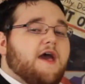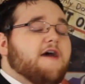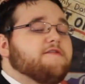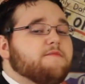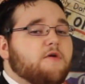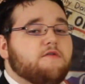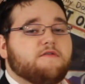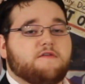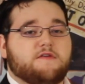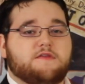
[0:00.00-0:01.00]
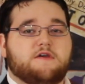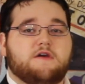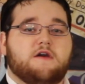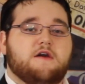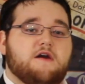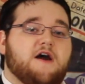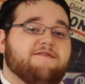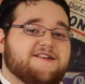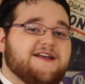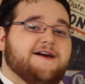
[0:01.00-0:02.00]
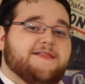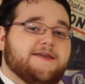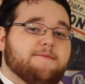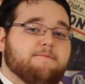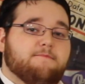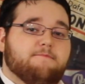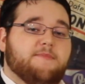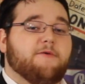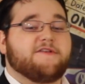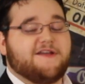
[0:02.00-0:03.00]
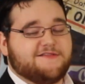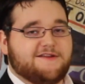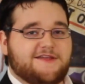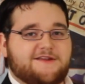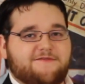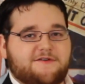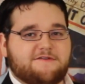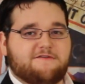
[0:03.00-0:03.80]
as the motion of a dolly, but without the need for a